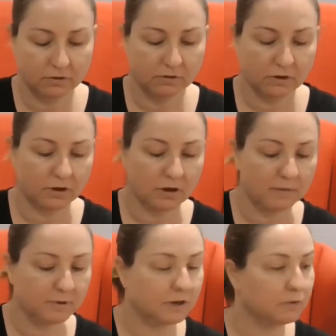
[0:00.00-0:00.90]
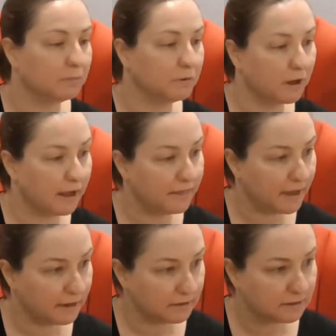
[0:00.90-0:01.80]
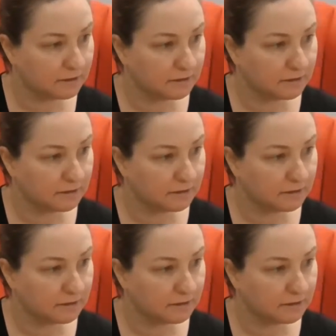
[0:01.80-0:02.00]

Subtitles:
So I'm going to apply that